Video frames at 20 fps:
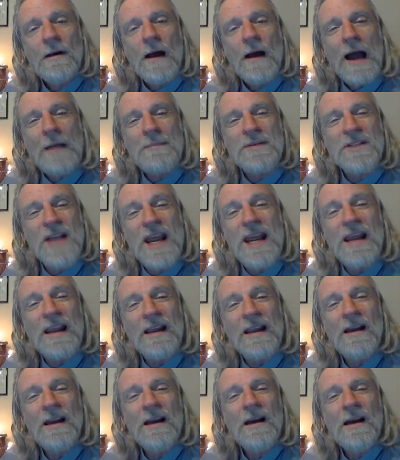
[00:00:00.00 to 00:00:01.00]
I'm
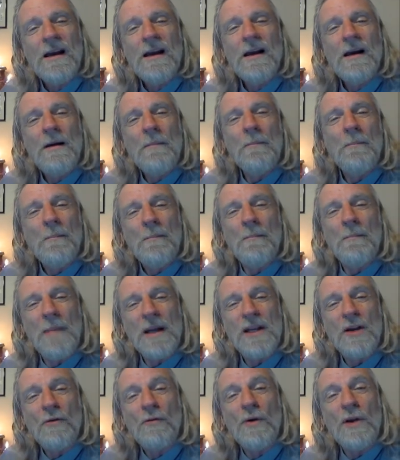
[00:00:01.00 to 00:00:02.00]
saying,
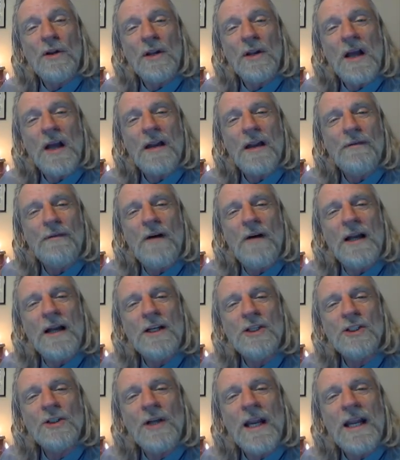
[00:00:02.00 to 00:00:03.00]
but you really got to
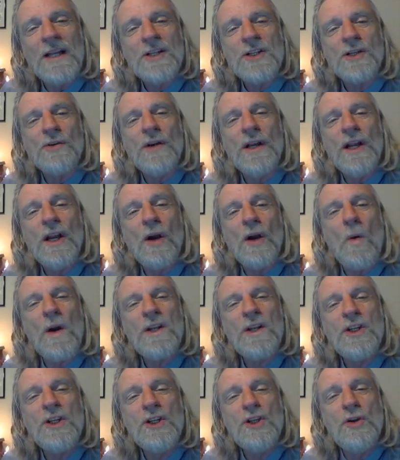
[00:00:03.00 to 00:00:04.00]
find your answer in here.
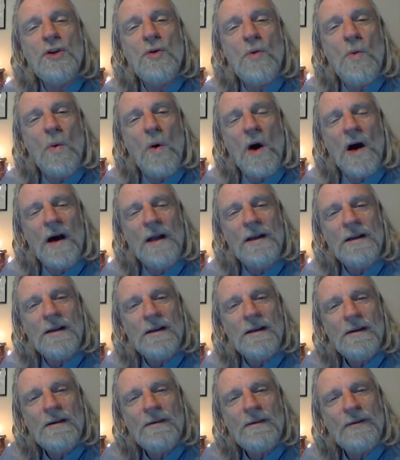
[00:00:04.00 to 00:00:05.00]
What do you want
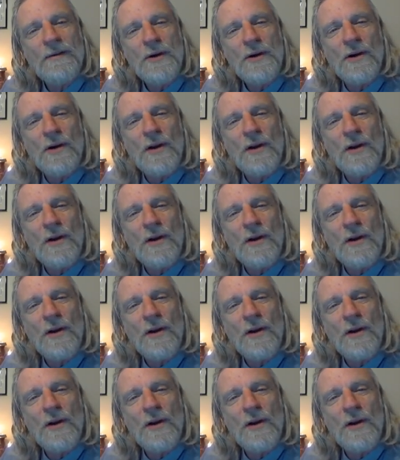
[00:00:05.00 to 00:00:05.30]
for your